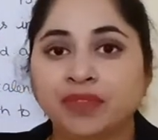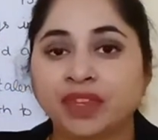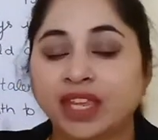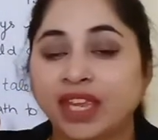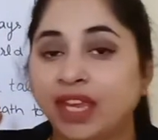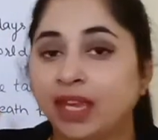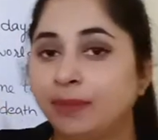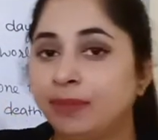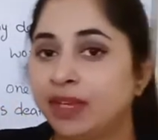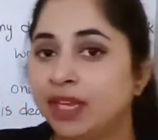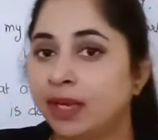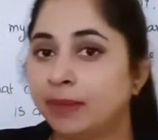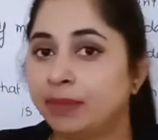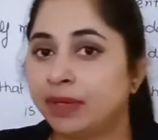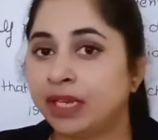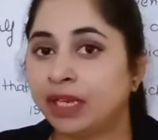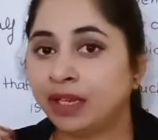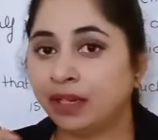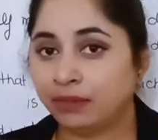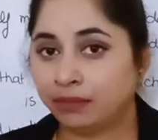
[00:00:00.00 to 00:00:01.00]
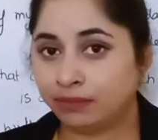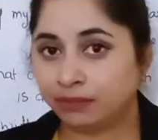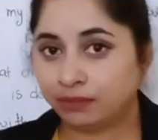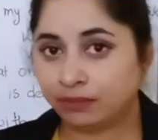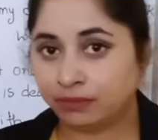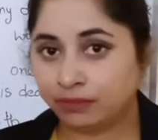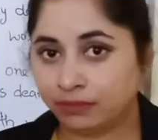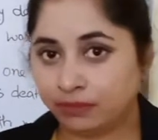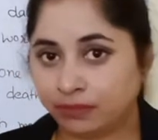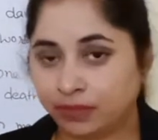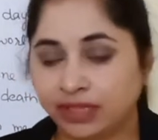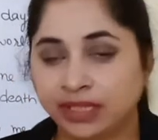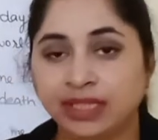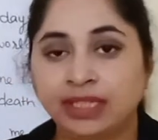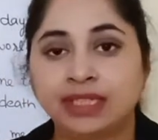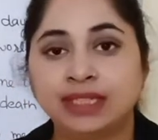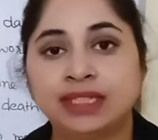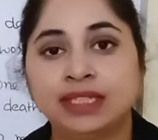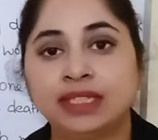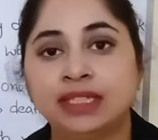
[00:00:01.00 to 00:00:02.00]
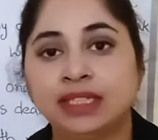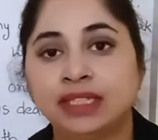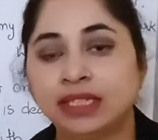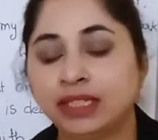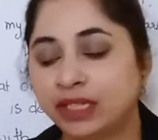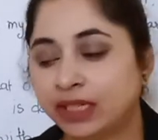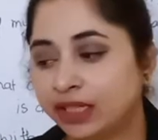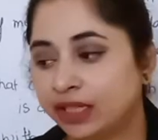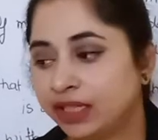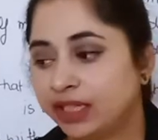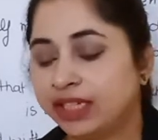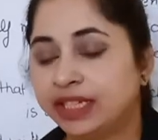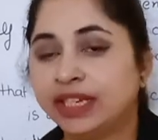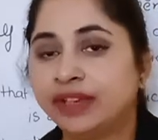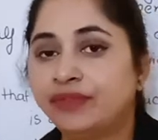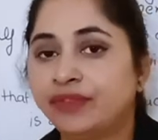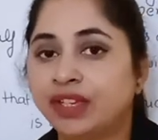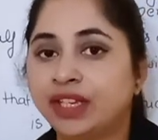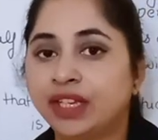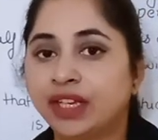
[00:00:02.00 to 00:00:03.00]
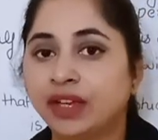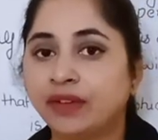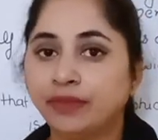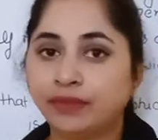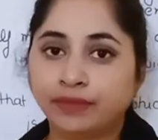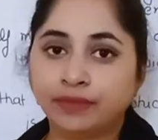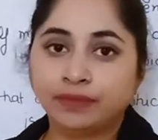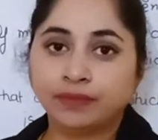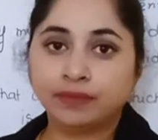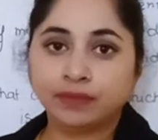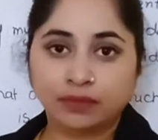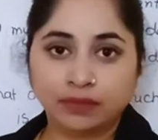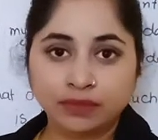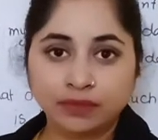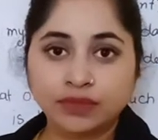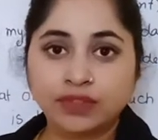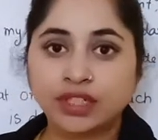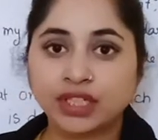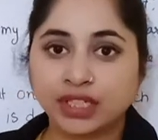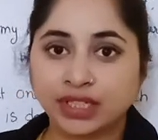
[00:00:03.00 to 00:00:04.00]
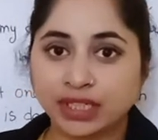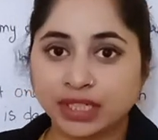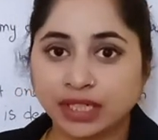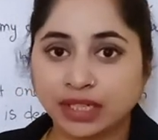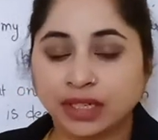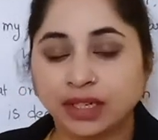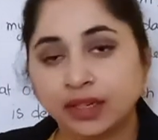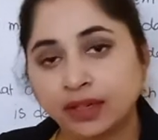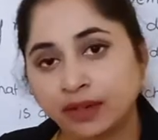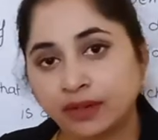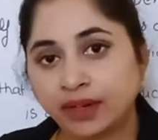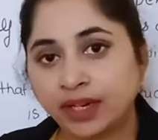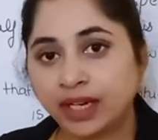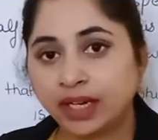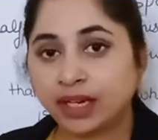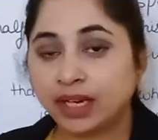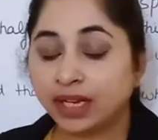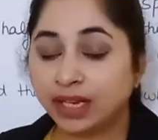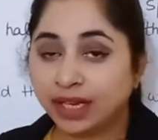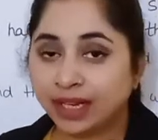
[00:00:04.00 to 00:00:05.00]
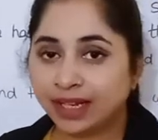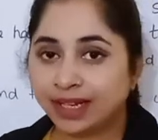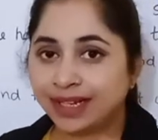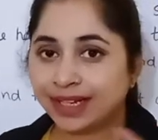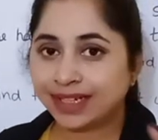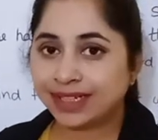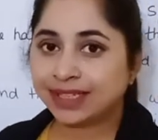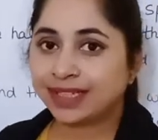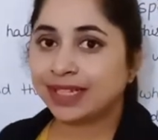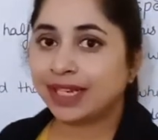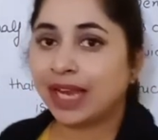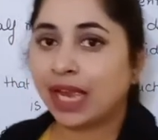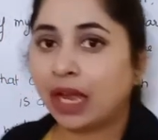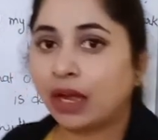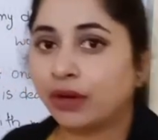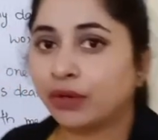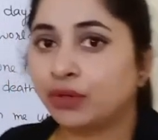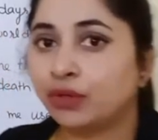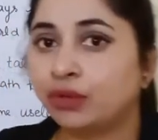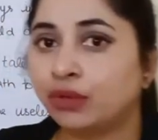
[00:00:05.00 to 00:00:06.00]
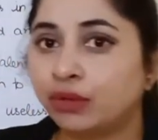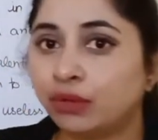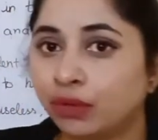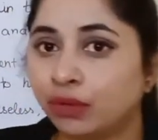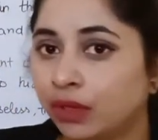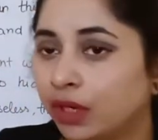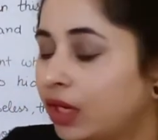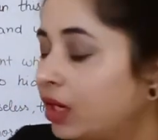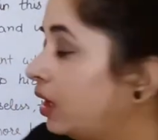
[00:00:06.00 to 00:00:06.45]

ABAB, CDCD, EF, GG. Right? Let's see how do